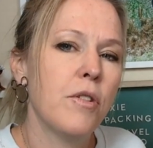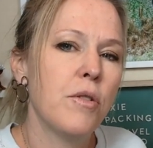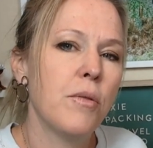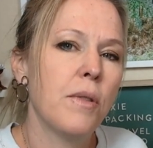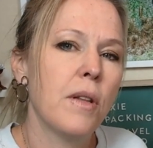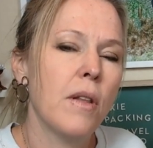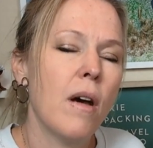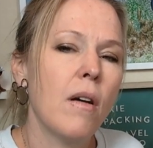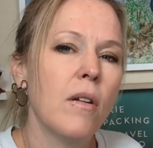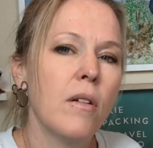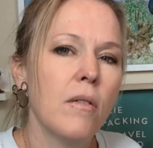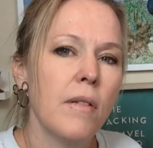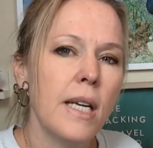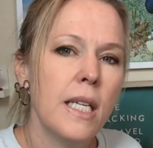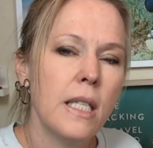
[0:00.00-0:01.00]
if you're doing the
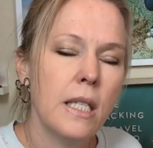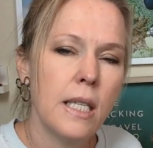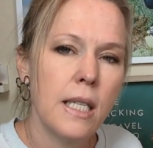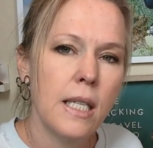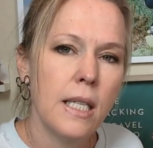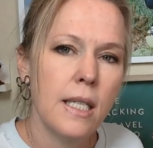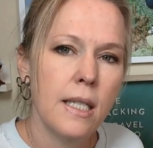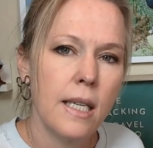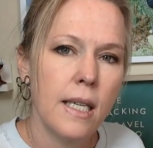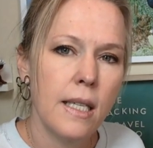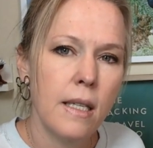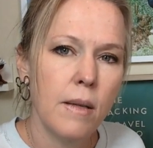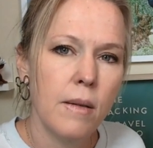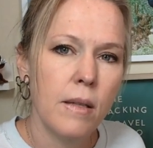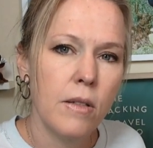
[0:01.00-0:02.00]
longer races
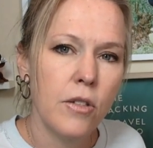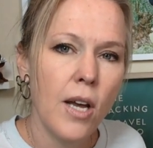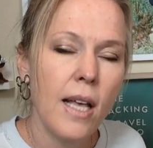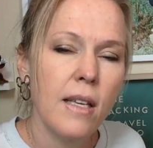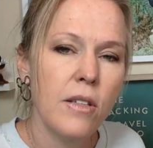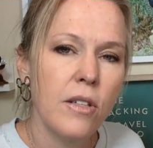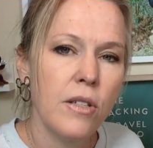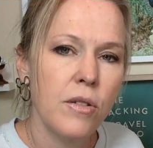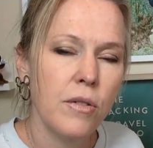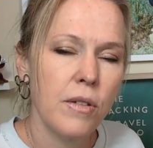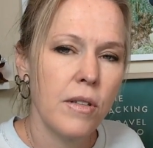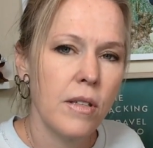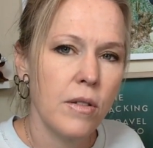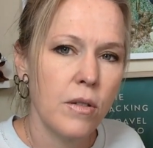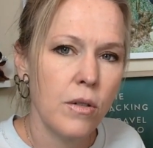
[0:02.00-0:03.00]
like the challenges
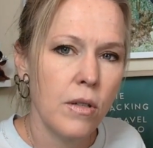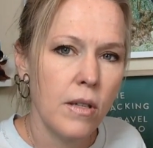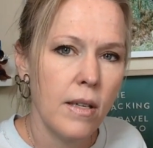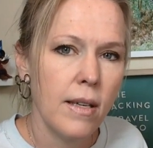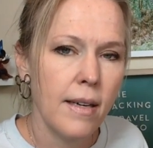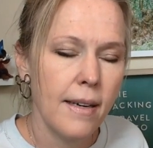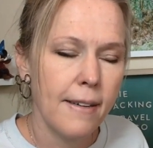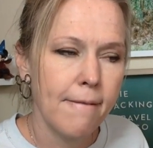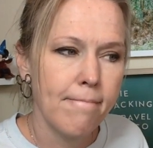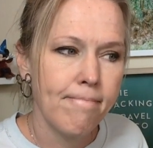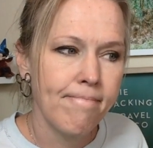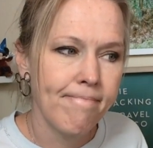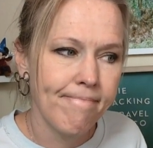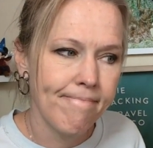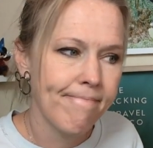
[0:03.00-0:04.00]
or the
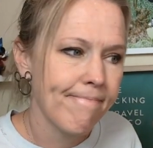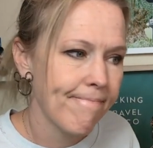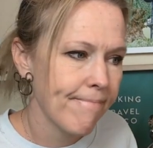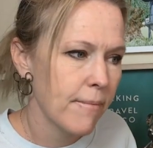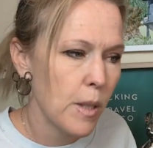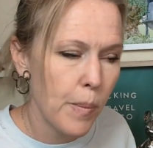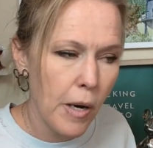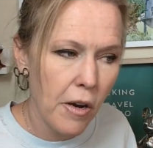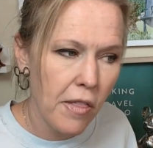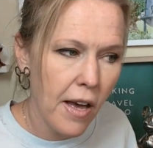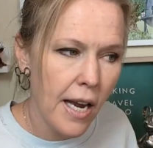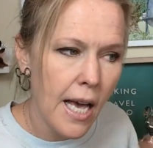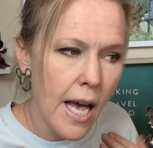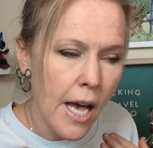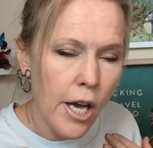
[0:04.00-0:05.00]

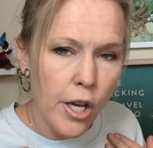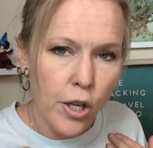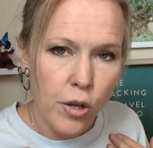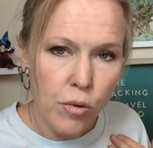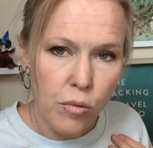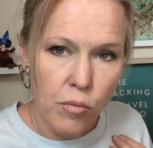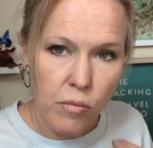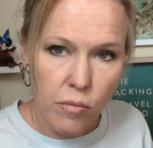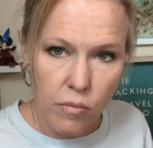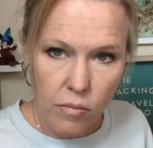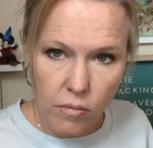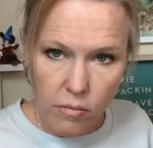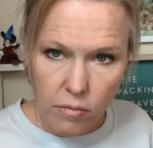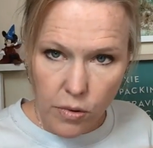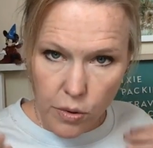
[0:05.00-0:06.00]
marathon? You
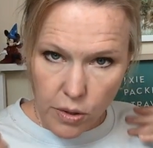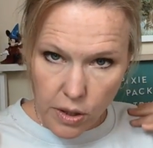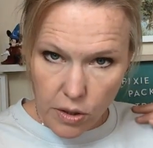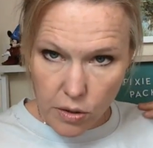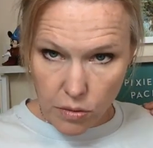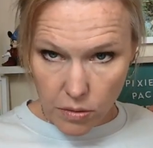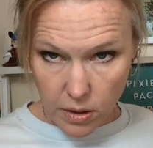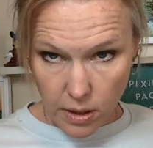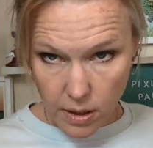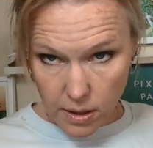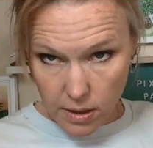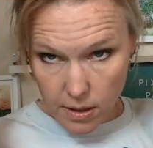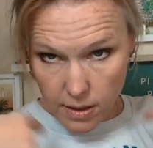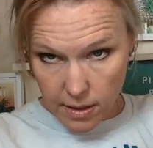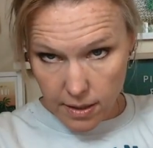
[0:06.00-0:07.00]
can do
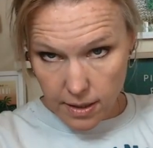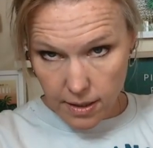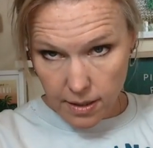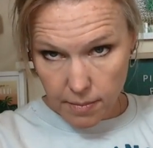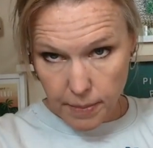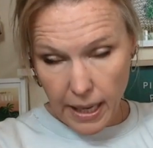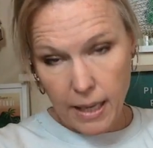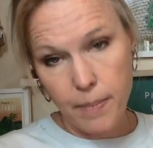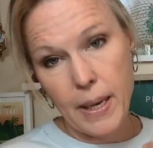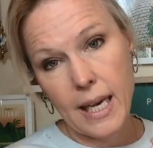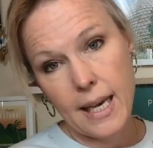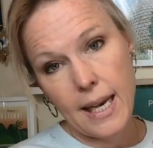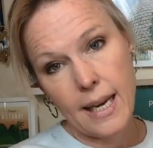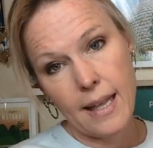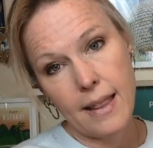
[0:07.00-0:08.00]
the
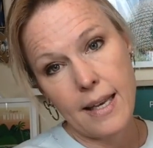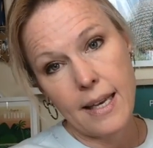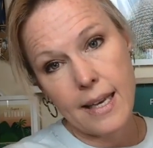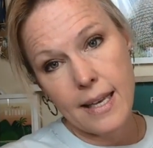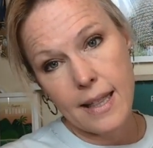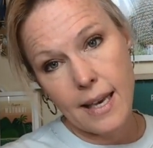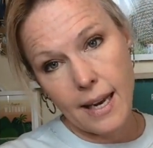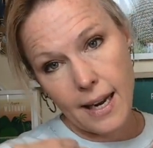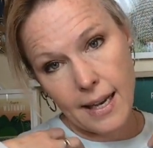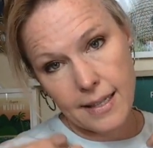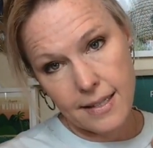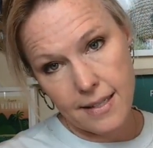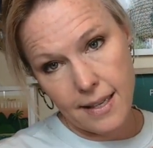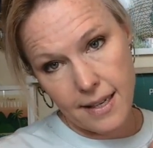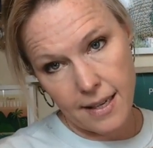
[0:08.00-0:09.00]
backpack kind of thingy that
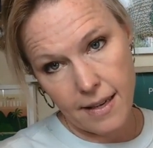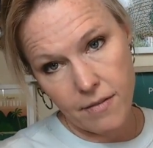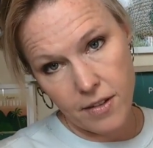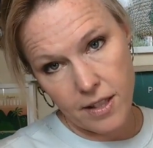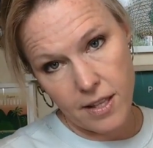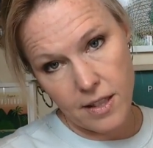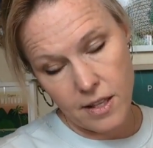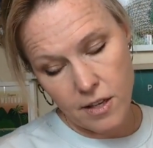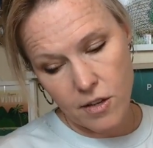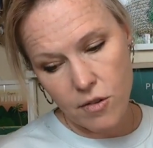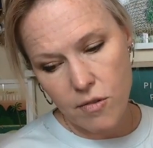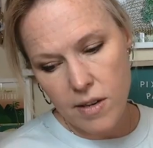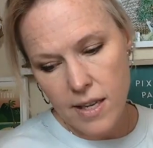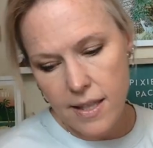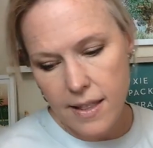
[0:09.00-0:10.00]
has like everything that
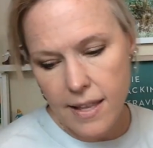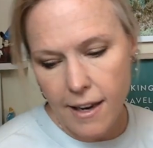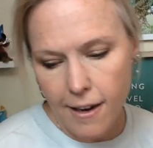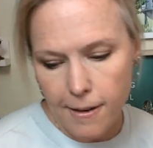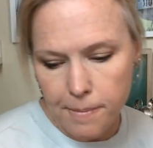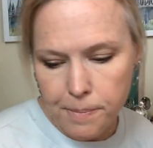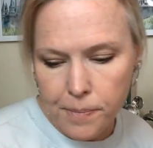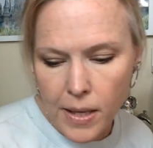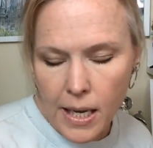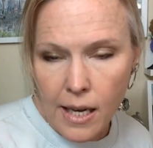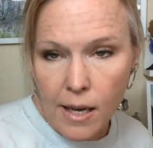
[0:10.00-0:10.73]
you need there,